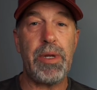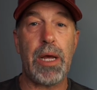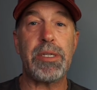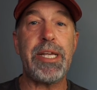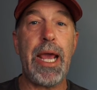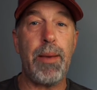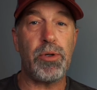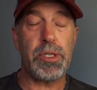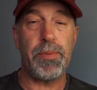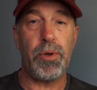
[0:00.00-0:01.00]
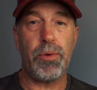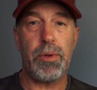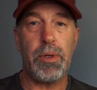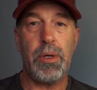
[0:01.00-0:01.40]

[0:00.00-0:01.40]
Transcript: Now, tablespoon